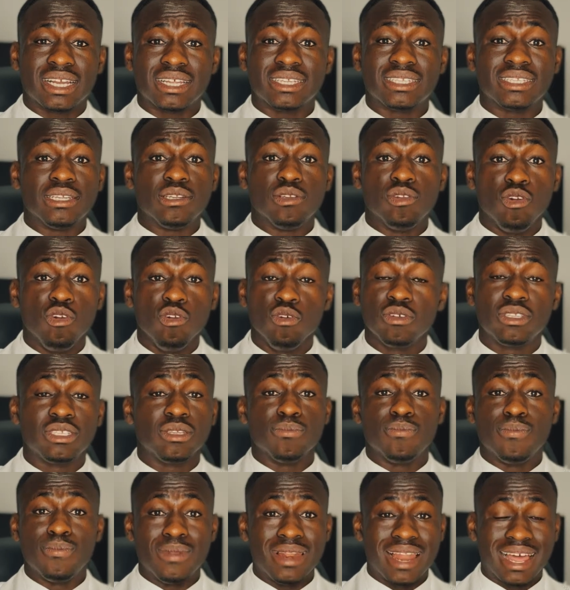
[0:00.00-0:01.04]
as it looks
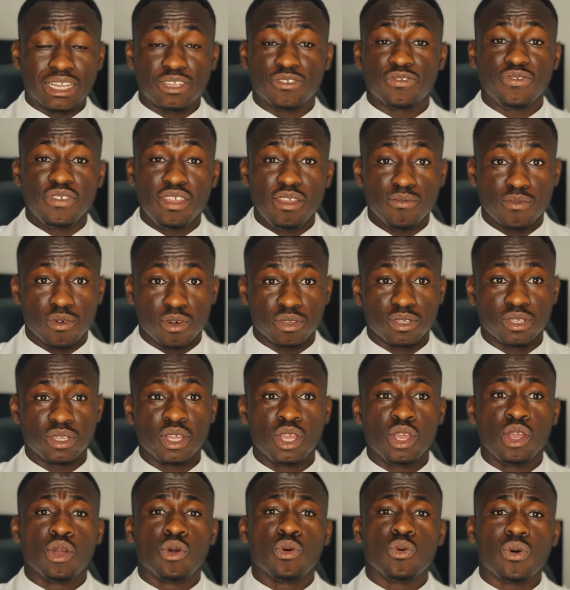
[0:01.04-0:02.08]
blasphemous,
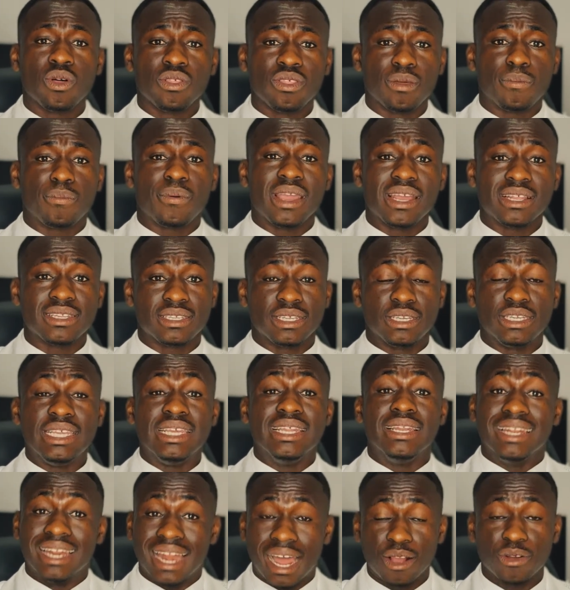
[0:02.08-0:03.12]
what the person
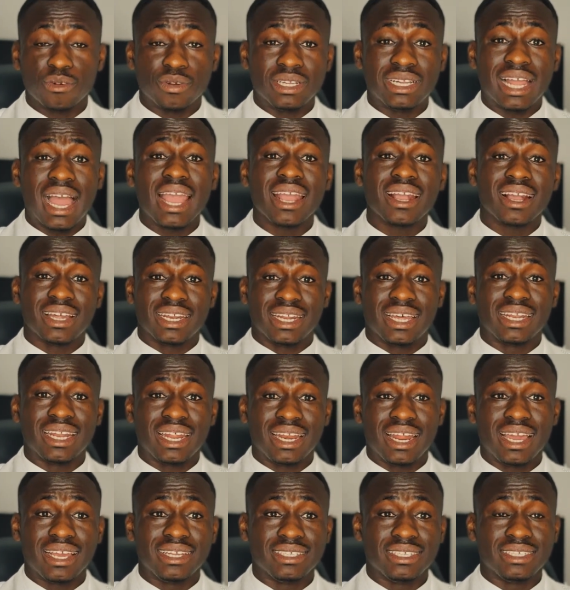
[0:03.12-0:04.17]
in language, I can
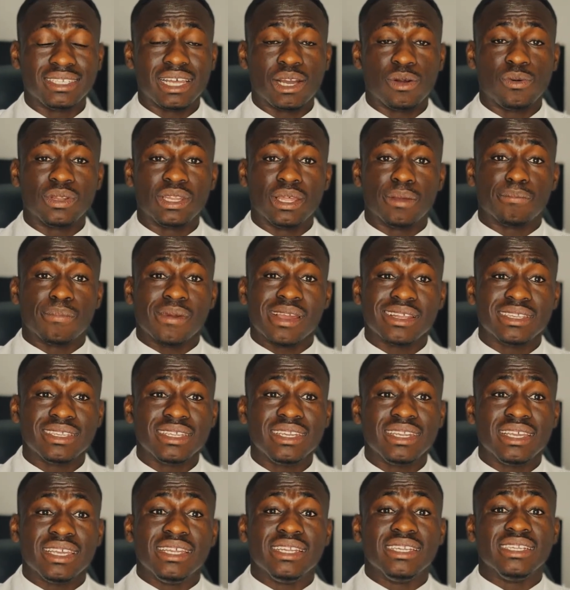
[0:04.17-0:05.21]
analyze it, that what the
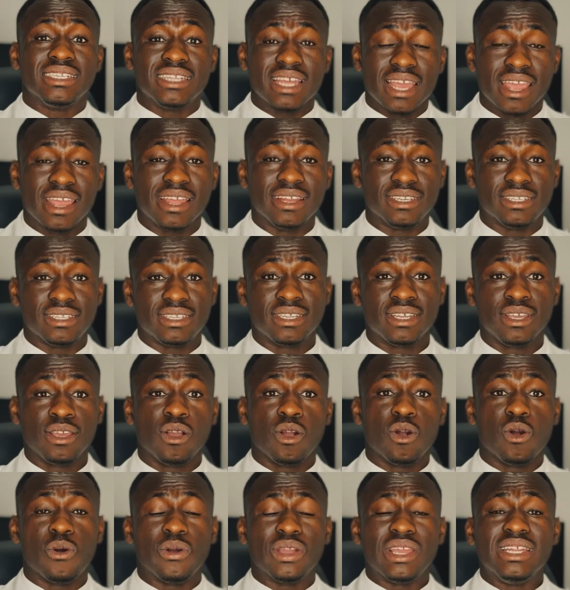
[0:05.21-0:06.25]
person intends
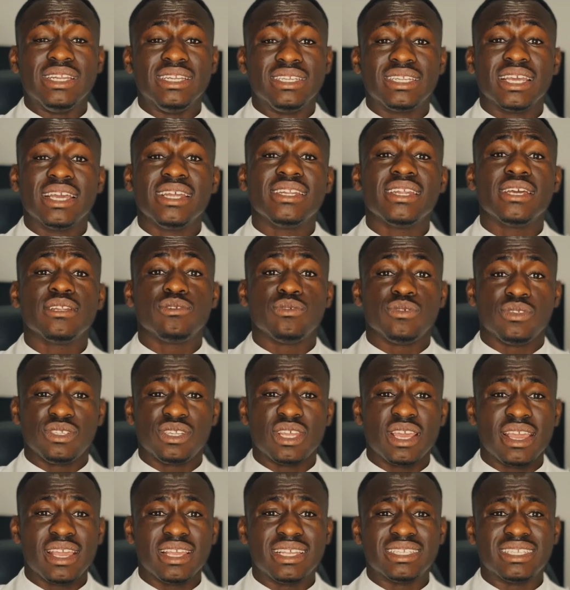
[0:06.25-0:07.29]
or intended to
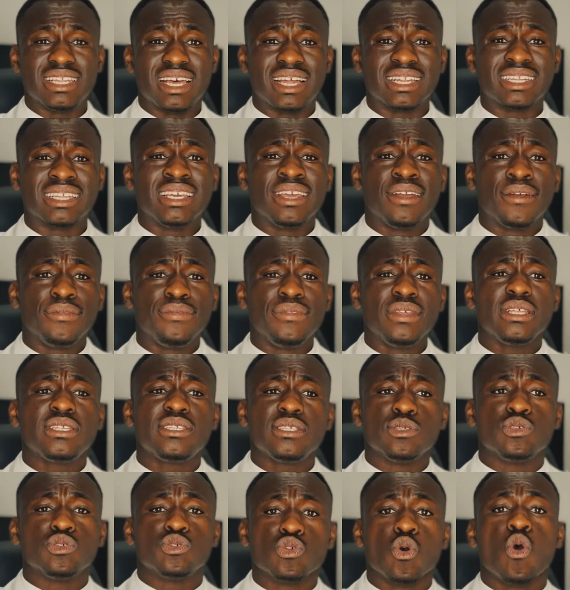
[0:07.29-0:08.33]
say is that this
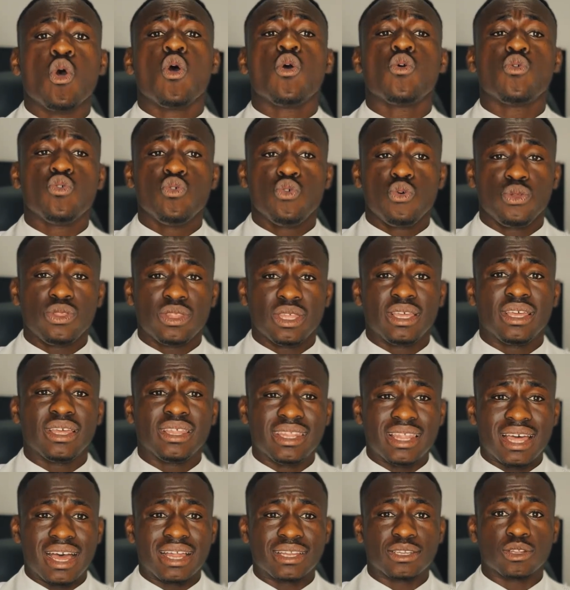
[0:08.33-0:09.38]
is so good
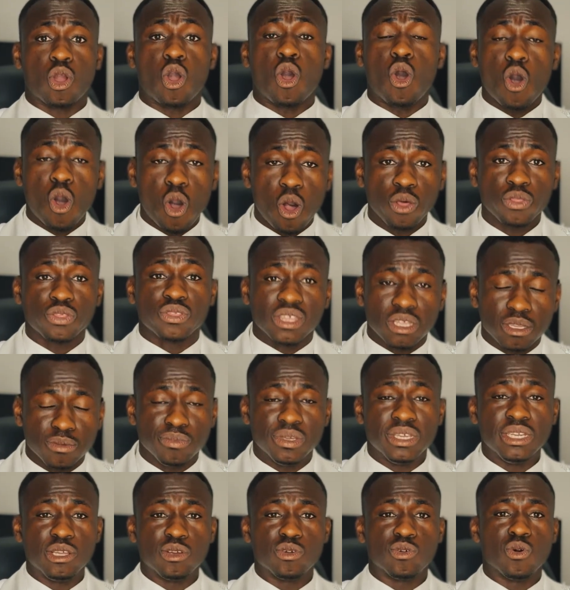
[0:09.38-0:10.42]
that all things
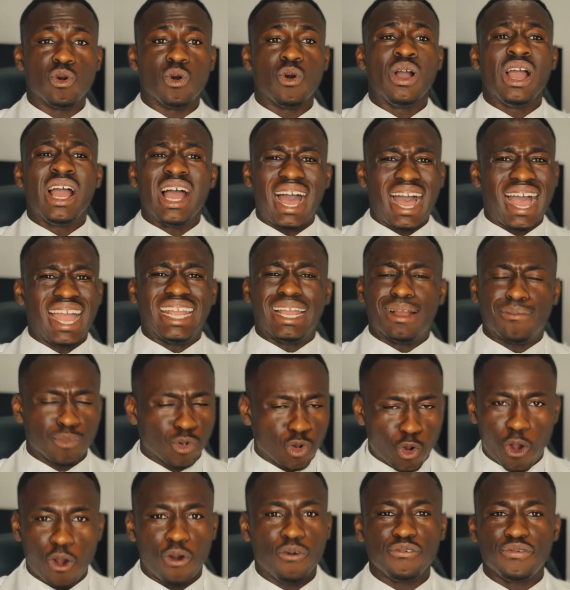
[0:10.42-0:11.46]
being equal, I am
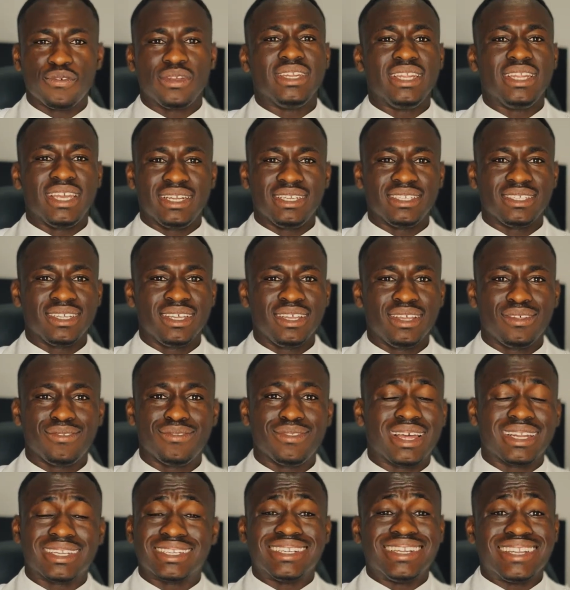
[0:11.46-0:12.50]
confident
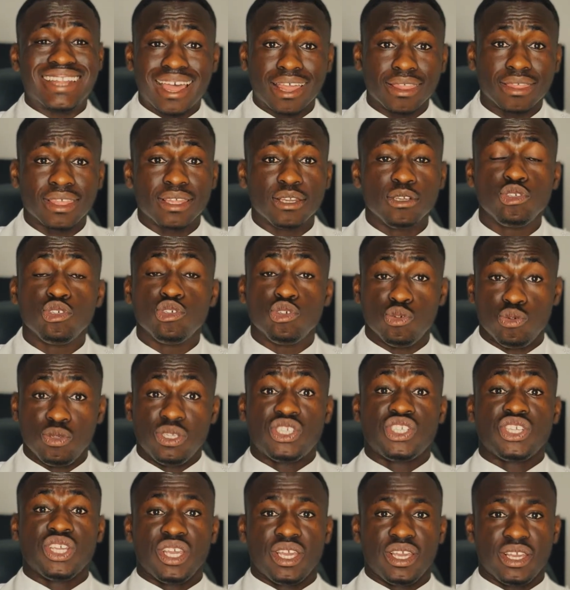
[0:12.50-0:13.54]
that nothing should
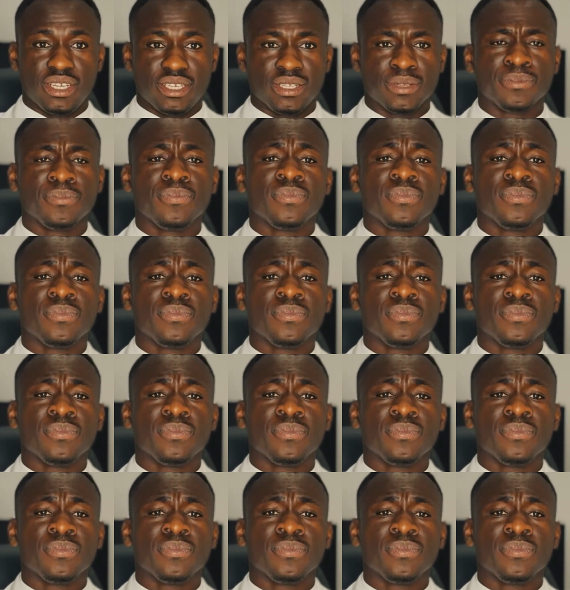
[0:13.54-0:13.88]
sink it.